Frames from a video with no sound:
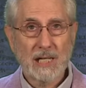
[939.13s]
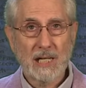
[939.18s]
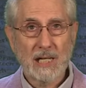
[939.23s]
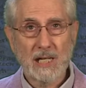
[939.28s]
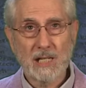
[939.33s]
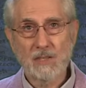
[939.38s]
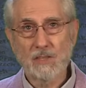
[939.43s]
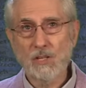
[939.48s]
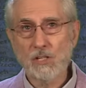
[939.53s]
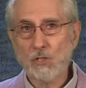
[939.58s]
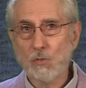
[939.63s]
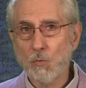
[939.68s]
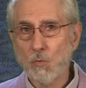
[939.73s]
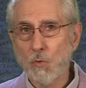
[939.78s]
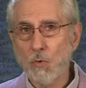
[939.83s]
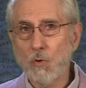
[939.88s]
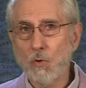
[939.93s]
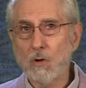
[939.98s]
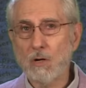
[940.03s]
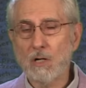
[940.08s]
in this
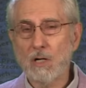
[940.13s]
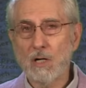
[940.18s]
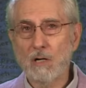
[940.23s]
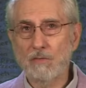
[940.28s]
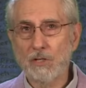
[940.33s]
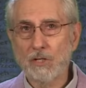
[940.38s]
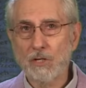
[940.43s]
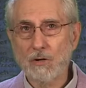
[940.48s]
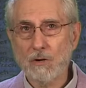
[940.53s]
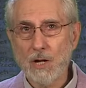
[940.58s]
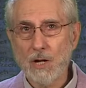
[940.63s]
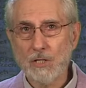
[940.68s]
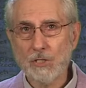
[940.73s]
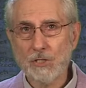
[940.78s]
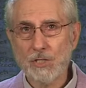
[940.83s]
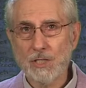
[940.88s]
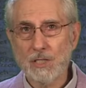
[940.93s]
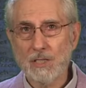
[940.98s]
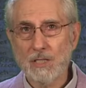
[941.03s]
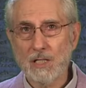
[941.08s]
war of
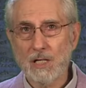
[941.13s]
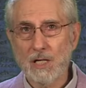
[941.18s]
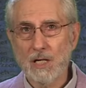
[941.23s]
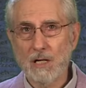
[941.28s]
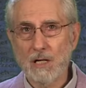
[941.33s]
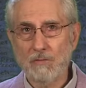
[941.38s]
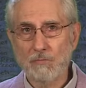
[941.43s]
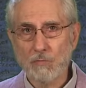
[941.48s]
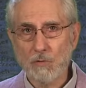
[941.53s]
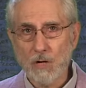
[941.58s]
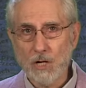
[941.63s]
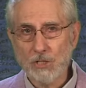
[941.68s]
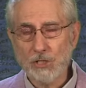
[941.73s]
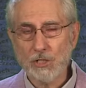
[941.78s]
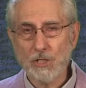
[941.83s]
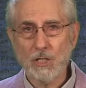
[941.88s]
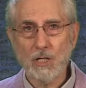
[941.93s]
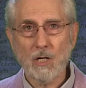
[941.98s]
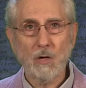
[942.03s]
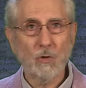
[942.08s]
aggression of
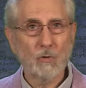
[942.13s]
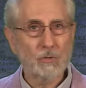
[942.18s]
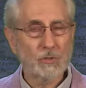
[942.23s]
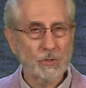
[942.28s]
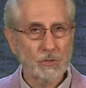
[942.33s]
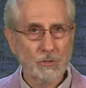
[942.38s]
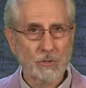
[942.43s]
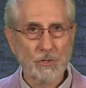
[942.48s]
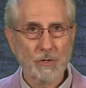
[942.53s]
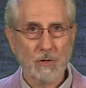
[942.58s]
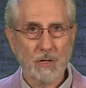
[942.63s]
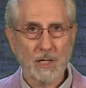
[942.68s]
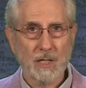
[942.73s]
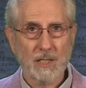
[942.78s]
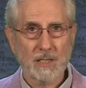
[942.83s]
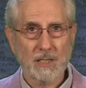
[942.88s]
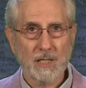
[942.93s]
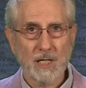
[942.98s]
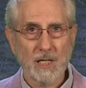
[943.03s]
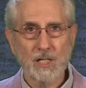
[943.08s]
Russia on
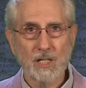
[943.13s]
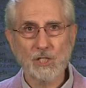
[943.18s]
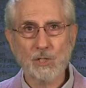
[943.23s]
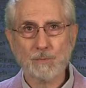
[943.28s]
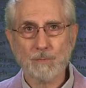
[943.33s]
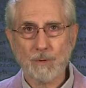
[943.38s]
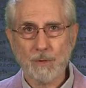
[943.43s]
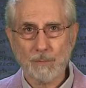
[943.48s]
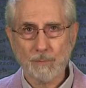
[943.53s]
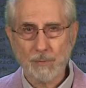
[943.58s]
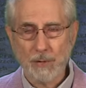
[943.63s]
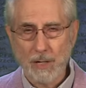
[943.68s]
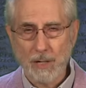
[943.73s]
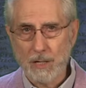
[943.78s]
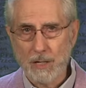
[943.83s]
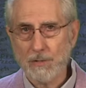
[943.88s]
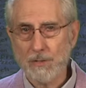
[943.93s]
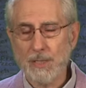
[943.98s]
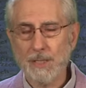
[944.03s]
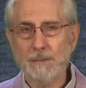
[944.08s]
Ukraine is
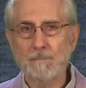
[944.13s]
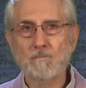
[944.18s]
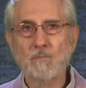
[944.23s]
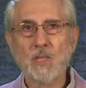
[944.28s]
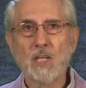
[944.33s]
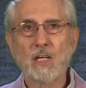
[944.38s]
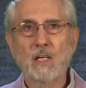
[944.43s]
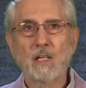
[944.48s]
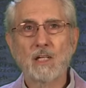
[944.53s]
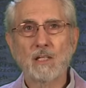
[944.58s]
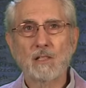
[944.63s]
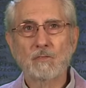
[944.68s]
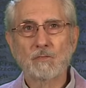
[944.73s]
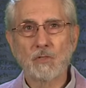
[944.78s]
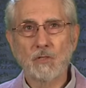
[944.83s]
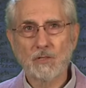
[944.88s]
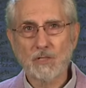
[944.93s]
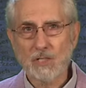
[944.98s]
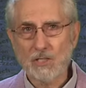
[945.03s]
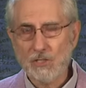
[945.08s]
preparing
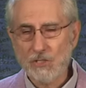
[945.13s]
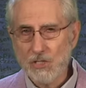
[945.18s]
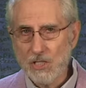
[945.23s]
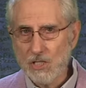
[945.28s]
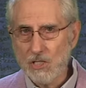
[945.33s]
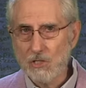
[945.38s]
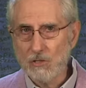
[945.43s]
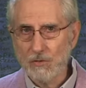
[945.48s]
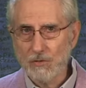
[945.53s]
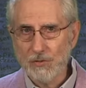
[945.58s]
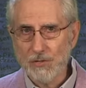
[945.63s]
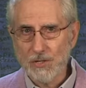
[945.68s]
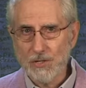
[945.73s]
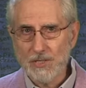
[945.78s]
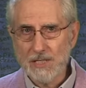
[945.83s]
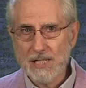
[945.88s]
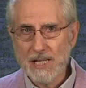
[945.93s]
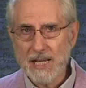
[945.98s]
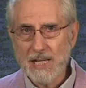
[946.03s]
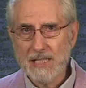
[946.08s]
for the Ezekiel
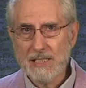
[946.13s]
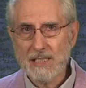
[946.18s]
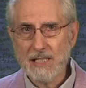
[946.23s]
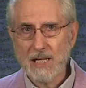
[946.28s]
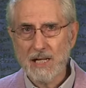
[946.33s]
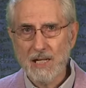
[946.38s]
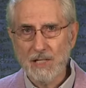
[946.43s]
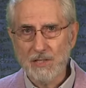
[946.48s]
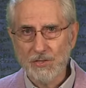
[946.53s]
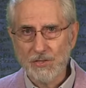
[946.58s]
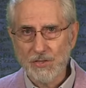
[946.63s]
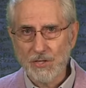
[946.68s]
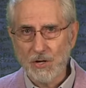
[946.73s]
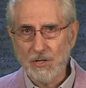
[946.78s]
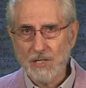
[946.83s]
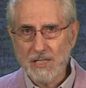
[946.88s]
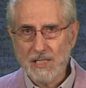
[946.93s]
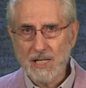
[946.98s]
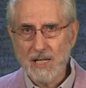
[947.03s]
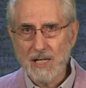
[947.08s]
38 and
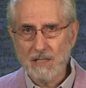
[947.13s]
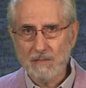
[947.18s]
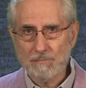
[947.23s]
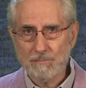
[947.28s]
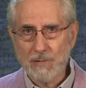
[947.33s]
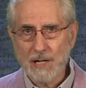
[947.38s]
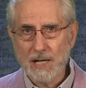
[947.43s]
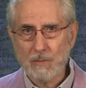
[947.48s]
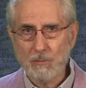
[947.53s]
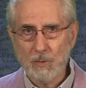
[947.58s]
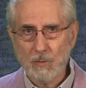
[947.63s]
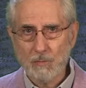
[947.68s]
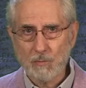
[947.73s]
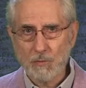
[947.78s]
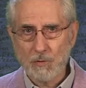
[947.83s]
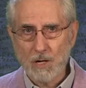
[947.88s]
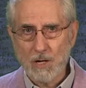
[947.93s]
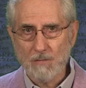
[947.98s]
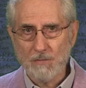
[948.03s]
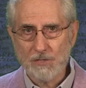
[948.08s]
39 Bible
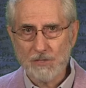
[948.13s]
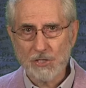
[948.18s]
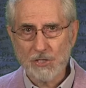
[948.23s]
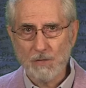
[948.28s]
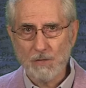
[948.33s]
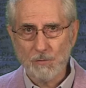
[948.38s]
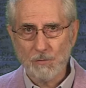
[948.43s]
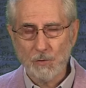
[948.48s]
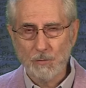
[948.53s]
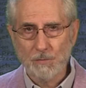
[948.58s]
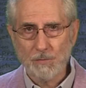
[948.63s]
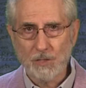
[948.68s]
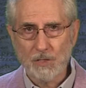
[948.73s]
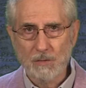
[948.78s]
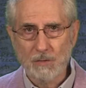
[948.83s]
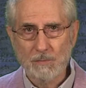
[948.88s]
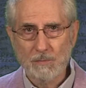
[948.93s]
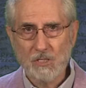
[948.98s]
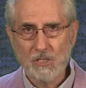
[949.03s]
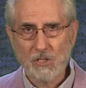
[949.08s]
prophecy
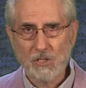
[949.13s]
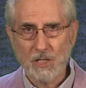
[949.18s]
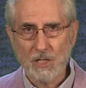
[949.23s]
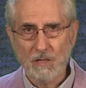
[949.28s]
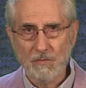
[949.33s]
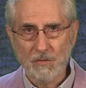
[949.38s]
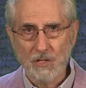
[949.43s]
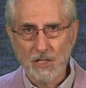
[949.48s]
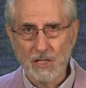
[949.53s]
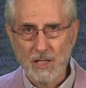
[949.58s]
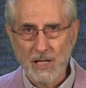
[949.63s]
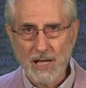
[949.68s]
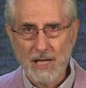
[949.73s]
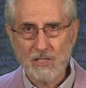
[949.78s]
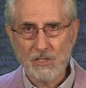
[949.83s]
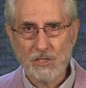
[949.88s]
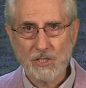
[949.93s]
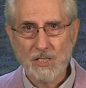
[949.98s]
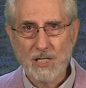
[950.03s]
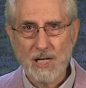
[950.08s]
fulfillments of the
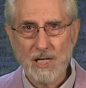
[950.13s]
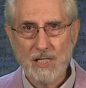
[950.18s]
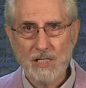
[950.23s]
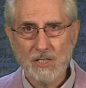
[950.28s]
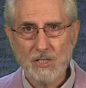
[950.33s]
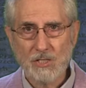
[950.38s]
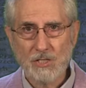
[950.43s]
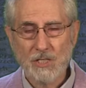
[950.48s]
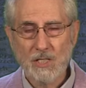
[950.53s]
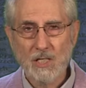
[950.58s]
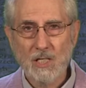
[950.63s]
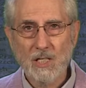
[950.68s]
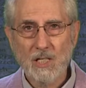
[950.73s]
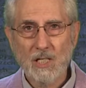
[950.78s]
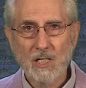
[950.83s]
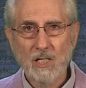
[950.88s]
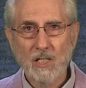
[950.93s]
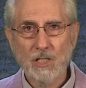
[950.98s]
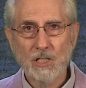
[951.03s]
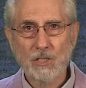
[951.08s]
last days
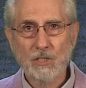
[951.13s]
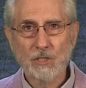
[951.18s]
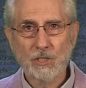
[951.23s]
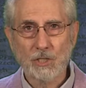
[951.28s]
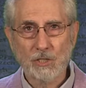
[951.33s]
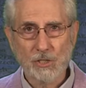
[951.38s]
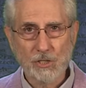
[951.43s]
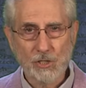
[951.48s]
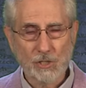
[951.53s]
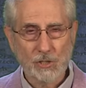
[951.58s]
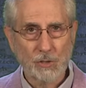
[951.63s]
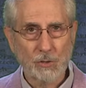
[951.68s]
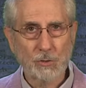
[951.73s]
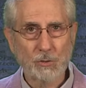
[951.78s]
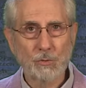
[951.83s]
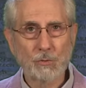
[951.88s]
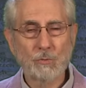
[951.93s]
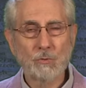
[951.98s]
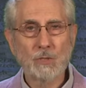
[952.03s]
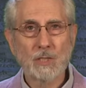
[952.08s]
to
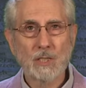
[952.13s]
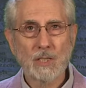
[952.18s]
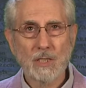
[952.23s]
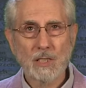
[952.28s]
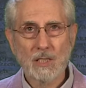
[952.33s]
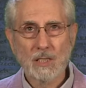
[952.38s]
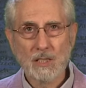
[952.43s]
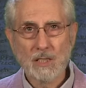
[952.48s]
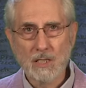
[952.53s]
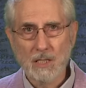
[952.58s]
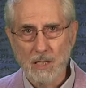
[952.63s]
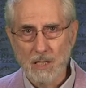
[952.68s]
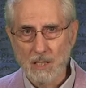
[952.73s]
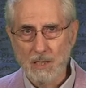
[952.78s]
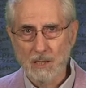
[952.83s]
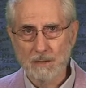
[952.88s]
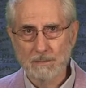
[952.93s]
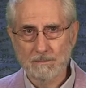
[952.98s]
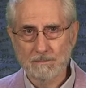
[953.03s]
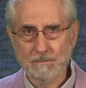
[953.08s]
soon
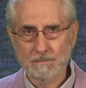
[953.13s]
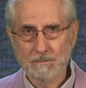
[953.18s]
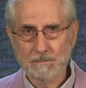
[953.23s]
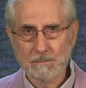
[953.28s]
come